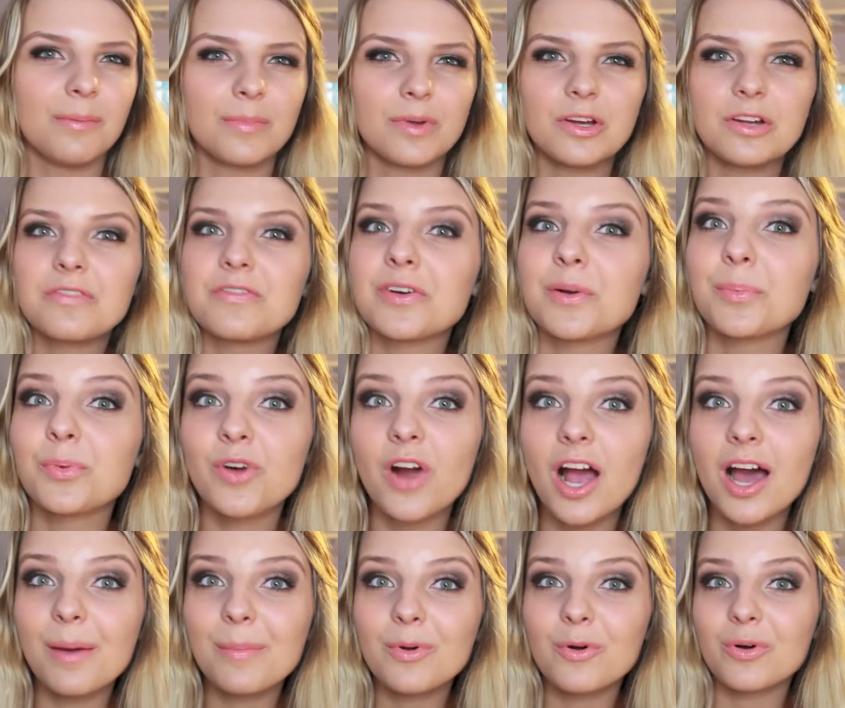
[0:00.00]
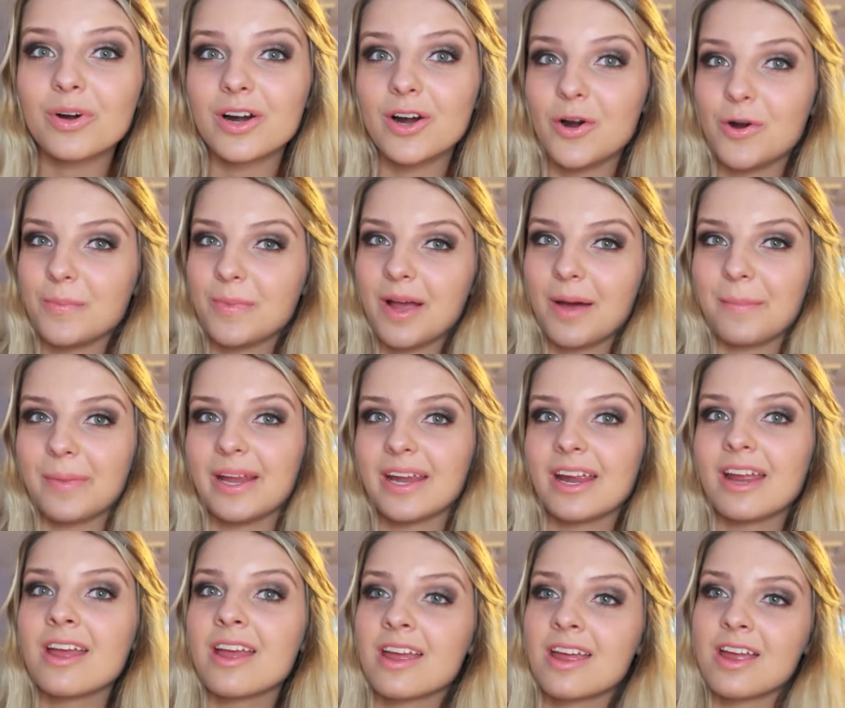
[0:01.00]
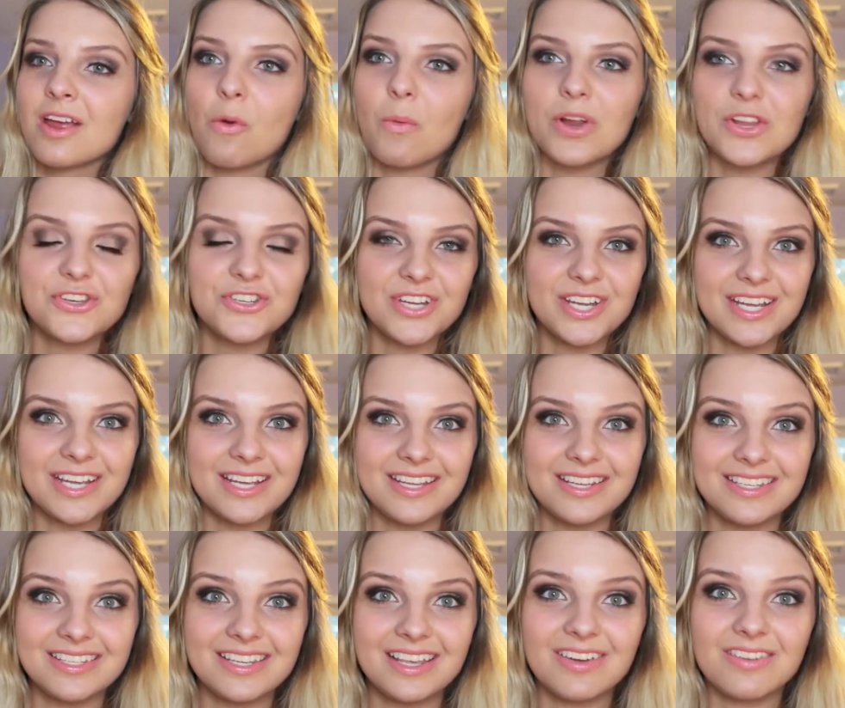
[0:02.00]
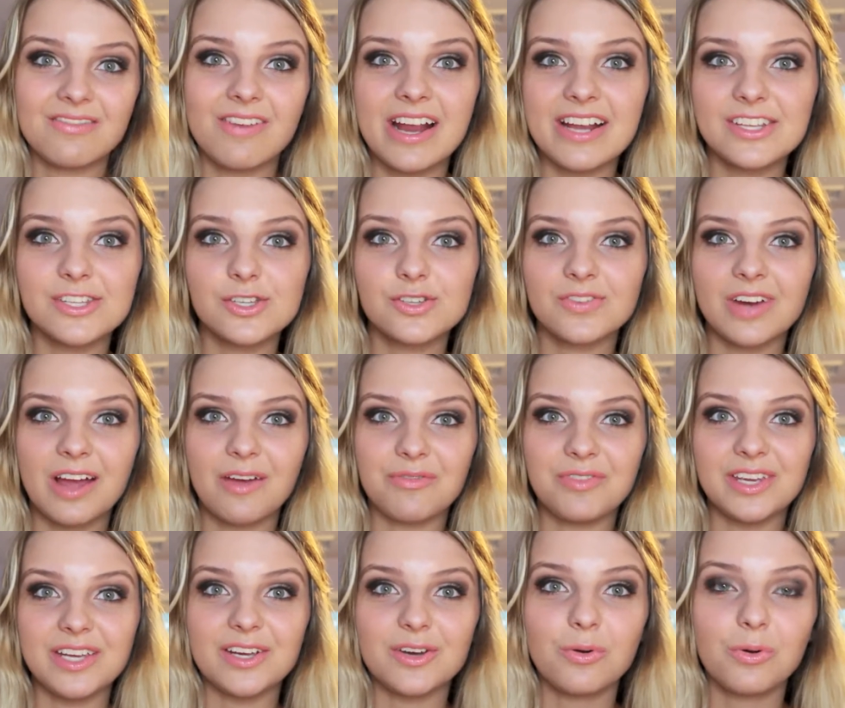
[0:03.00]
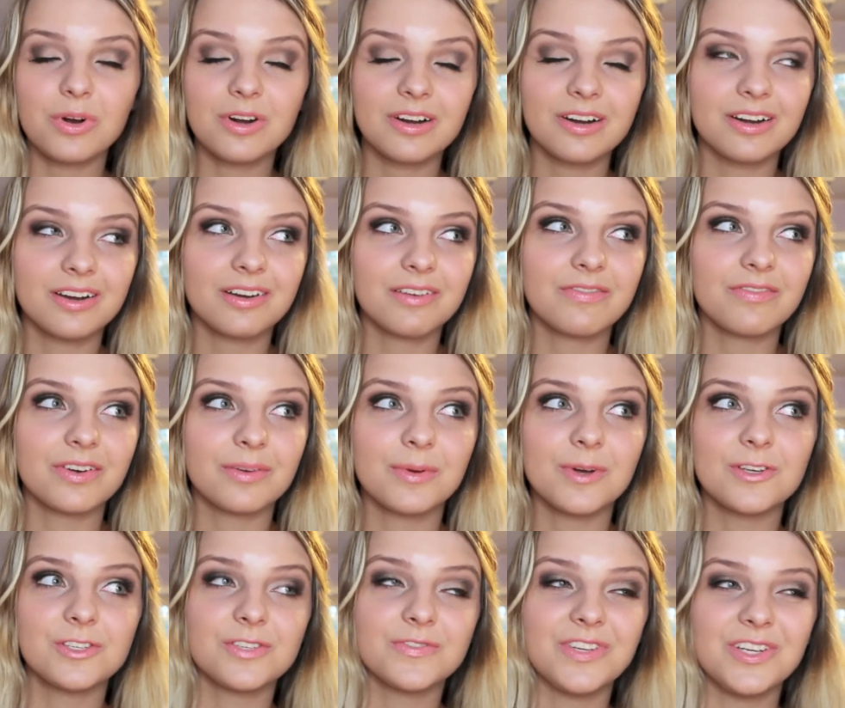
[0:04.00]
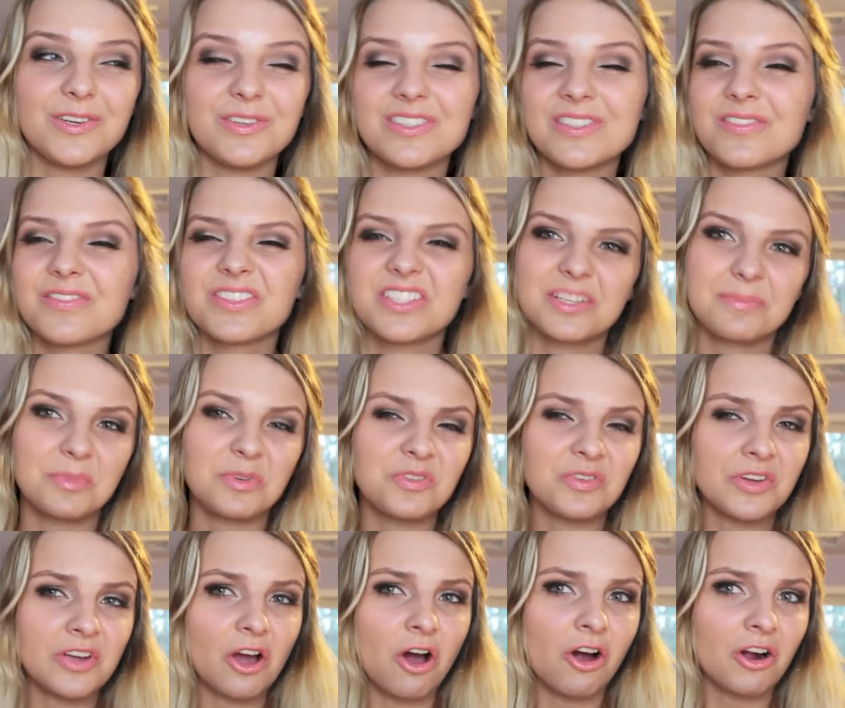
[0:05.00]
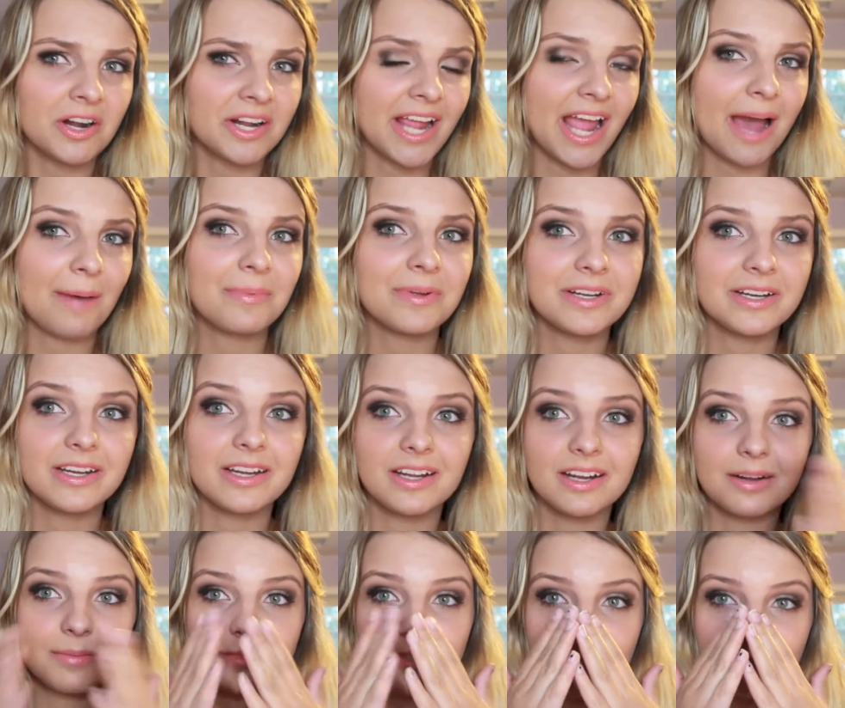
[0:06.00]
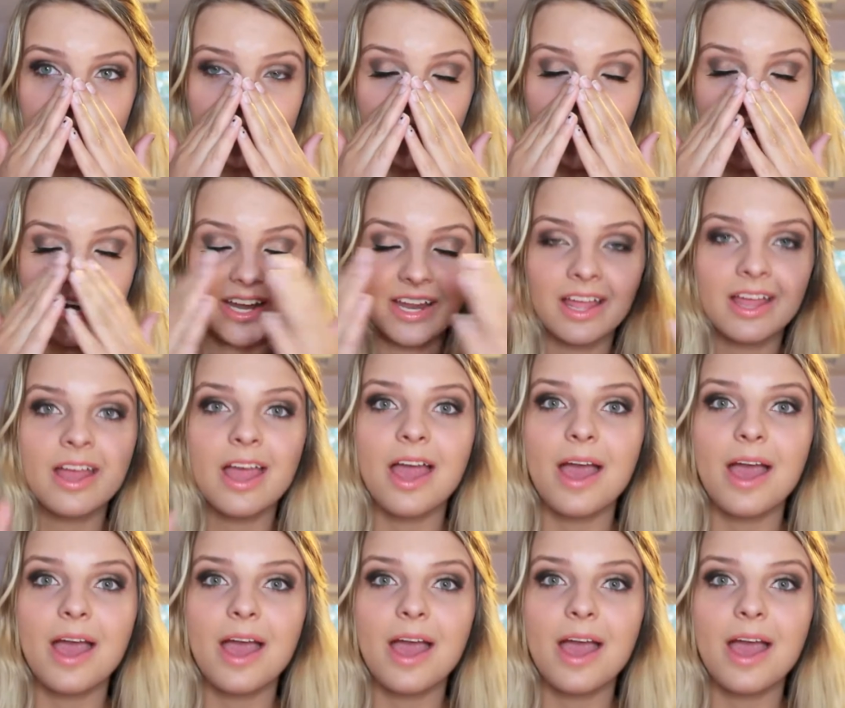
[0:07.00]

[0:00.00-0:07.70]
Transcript: good for prom or homecoming, which is right around the corner for most of you, and for some of you it already happened and I'm so sorry,